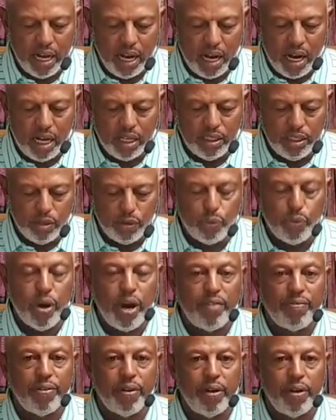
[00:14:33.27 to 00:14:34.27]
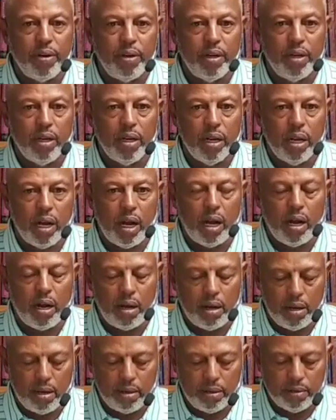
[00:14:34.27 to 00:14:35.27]
under Reverend
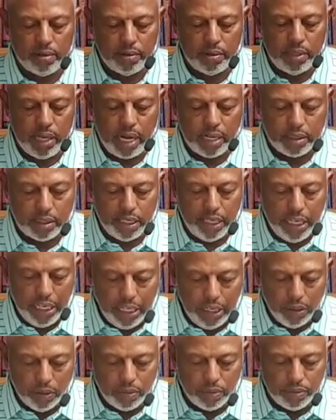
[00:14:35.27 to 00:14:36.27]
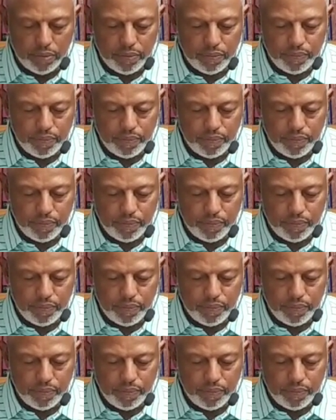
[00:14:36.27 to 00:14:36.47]
uh, Dr. Hill.